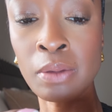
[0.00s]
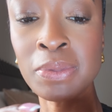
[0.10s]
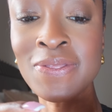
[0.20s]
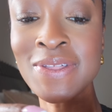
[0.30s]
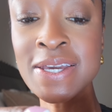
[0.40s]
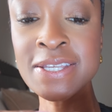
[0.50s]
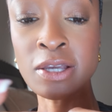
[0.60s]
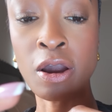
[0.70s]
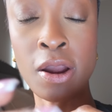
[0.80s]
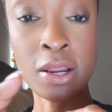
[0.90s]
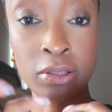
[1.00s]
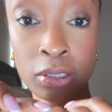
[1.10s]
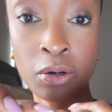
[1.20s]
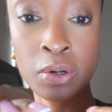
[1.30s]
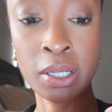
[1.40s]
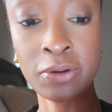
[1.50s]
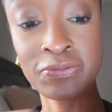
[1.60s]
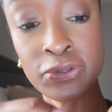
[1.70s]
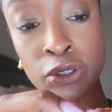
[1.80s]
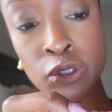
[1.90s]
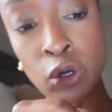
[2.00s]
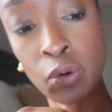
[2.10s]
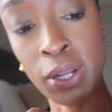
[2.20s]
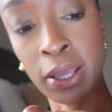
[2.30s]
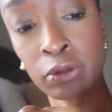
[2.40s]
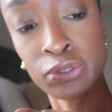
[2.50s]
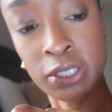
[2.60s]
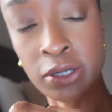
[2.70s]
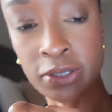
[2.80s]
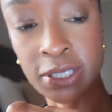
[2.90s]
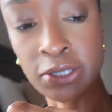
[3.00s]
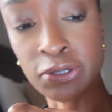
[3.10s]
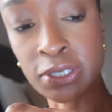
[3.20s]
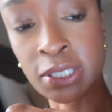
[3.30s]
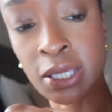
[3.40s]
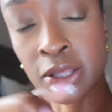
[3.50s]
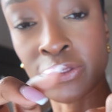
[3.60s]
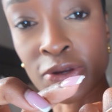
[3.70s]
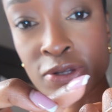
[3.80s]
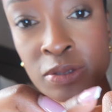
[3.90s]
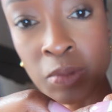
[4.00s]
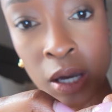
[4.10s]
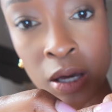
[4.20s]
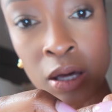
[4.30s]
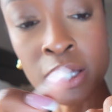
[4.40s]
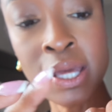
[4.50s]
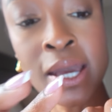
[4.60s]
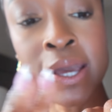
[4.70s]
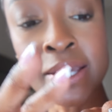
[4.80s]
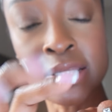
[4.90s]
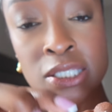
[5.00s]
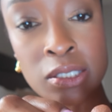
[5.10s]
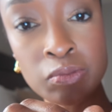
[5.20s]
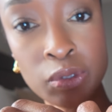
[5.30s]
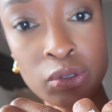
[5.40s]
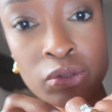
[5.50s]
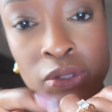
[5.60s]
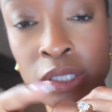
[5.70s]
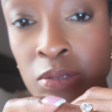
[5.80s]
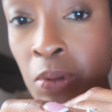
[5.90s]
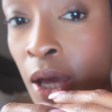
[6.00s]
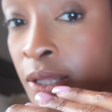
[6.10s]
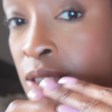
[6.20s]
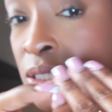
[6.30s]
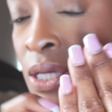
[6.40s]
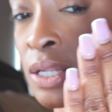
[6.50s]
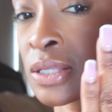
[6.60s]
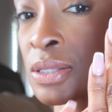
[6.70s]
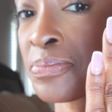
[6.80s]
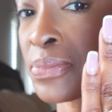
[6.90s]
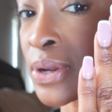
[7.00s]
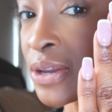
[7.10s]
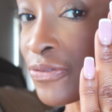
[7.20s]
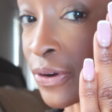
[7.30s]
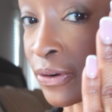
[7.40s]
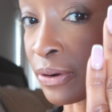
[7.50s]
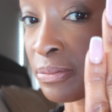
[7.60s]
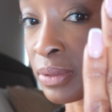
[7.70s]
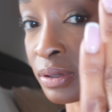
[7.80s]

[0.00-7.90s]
But these aren't low enough to go down to irritate your skin. They're small, it's smooth, it's polished, and it's pretty firm.